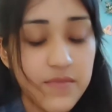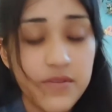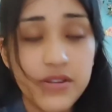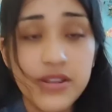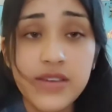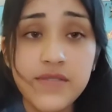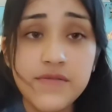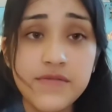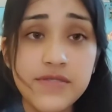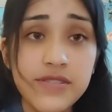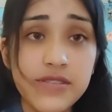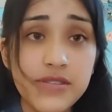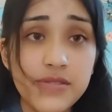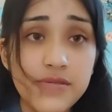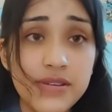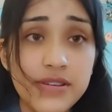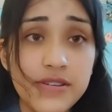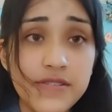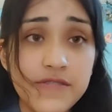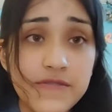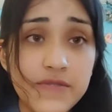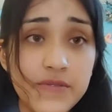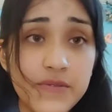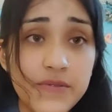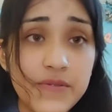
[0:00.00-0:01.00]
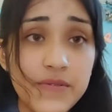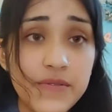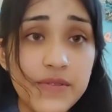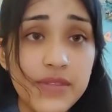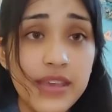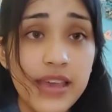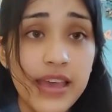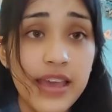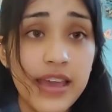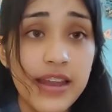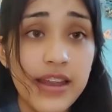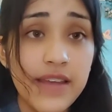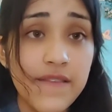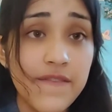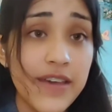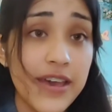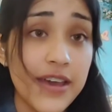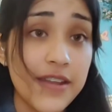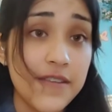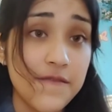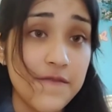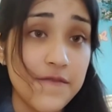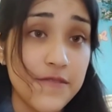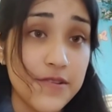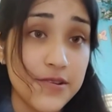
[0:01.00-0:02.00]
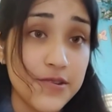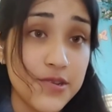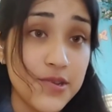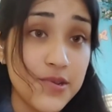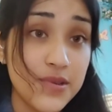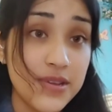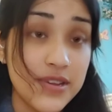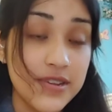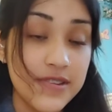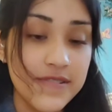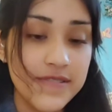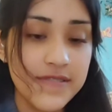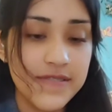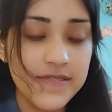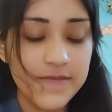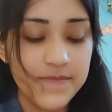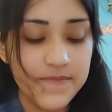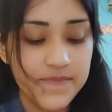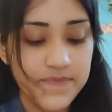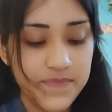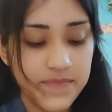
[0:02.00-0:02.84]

when he was 3 years old, and I've had him for 2 years.